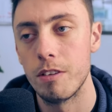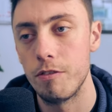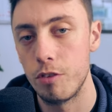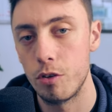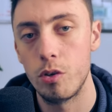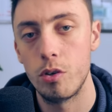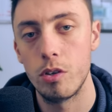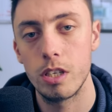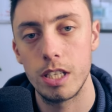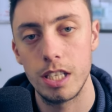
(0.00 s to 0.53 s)

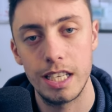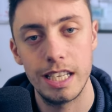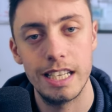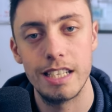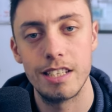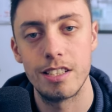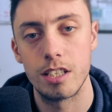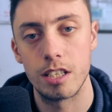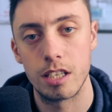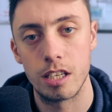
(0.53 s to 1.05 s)
for
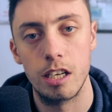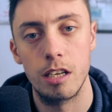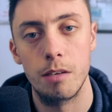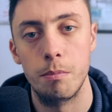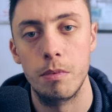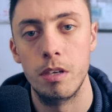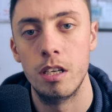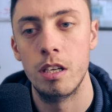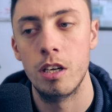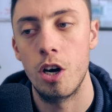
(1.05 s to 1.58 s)
years to
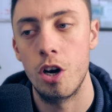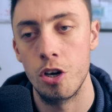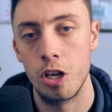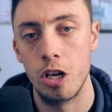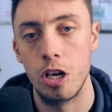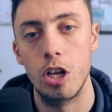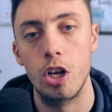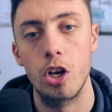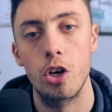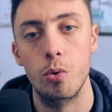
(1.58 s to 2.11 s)
come on a
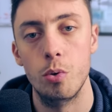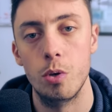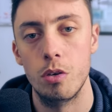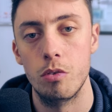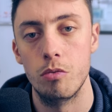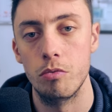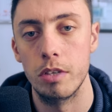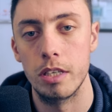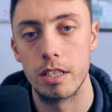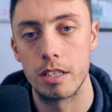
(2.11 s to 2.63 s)
low
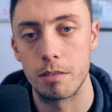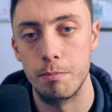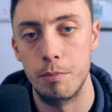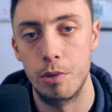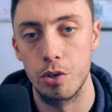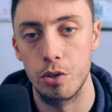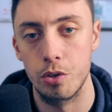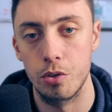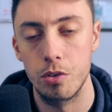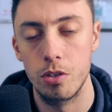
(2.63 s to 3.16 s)
risk
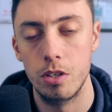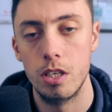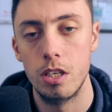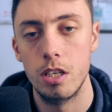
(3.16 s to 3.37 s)
model.